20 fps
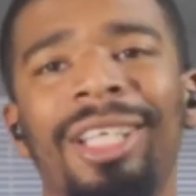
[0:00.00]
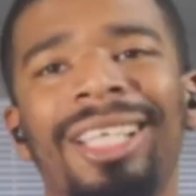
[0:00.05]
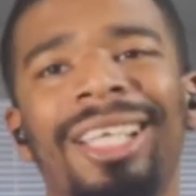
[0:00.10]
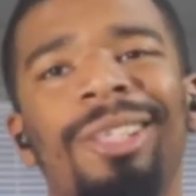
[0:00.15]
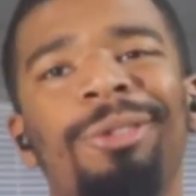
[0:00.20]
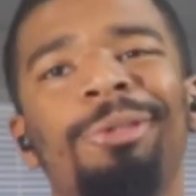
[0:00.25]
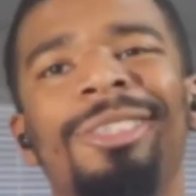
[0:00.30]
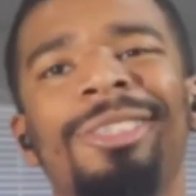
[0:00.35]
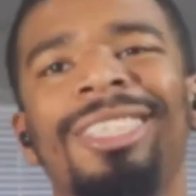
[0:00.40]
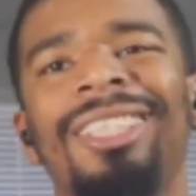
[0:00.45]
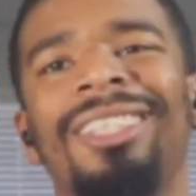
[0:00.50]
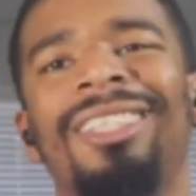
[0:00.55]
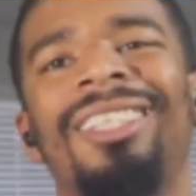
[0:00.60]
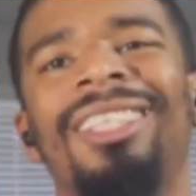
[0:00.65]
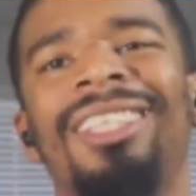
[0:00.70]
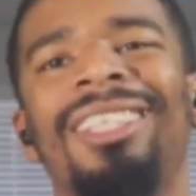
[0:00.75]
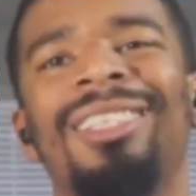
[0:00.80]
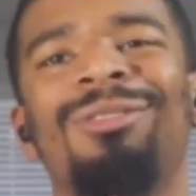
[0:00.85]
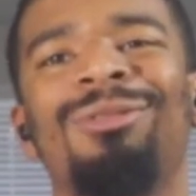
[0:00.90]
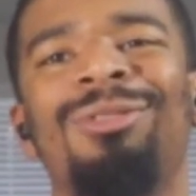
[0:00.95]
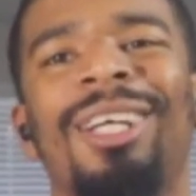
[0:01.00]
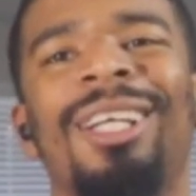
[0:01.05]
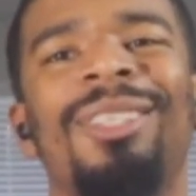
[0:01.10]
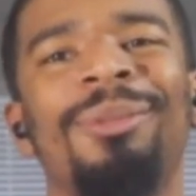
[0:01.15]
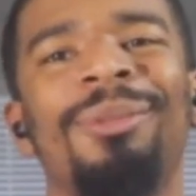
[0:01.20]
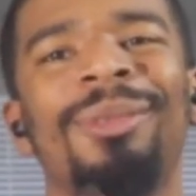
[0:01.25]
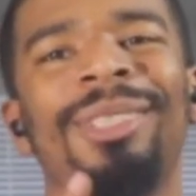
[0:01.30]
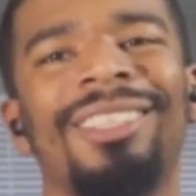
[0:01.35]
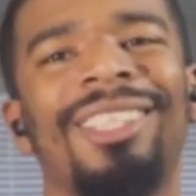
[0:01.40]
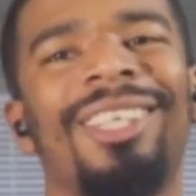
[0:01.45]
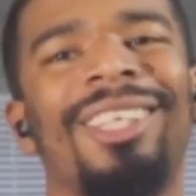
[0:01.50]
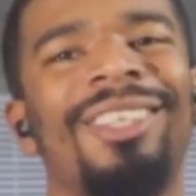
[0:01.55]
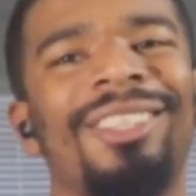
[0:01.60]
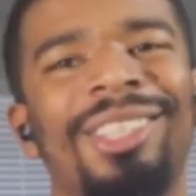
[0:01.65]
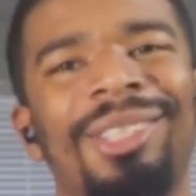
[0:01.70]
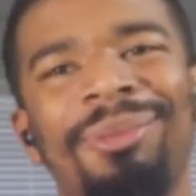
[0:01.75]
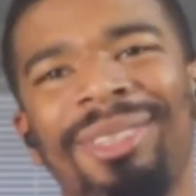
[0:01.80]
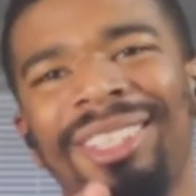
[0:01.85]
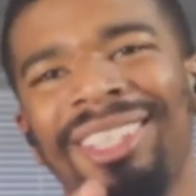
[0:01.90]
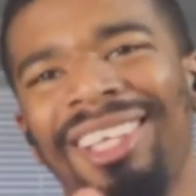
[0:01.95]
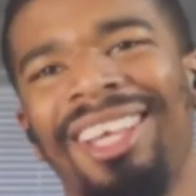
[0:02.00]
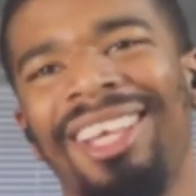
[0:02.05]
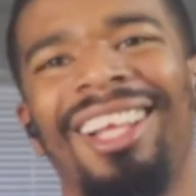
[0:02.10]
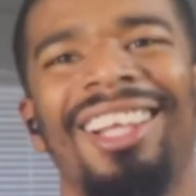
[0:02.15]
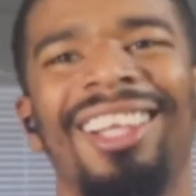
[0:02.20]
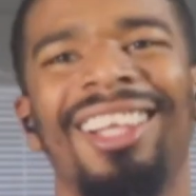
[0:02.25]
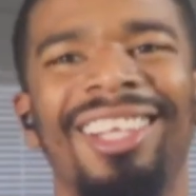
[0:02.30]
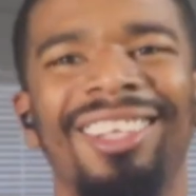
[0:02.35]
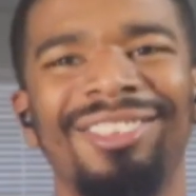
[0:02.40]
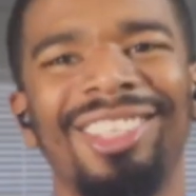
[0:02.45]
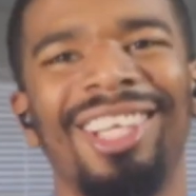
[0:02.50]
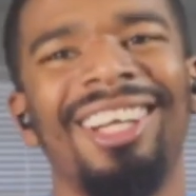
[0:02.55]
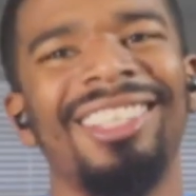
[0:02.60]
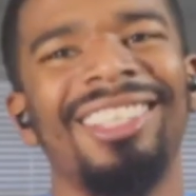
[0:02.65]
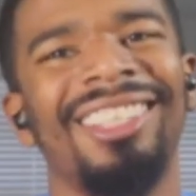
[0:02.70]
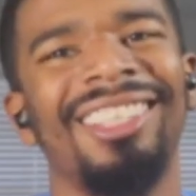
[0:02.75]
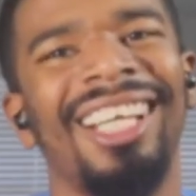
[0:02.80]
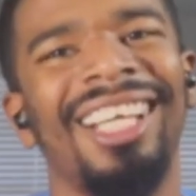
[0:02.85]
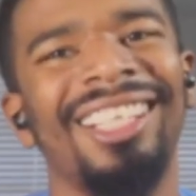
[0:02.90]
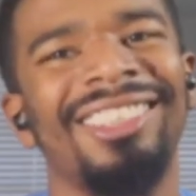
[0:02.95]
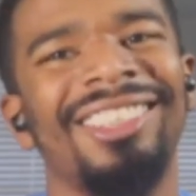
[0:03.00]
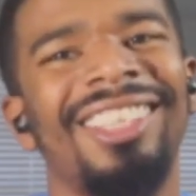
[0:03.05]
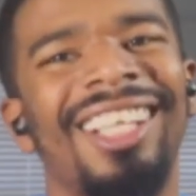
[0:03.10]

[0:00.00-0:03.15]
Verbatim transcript: All you gotta do is hit the link, follow me, talk to me. Love talking to you guys.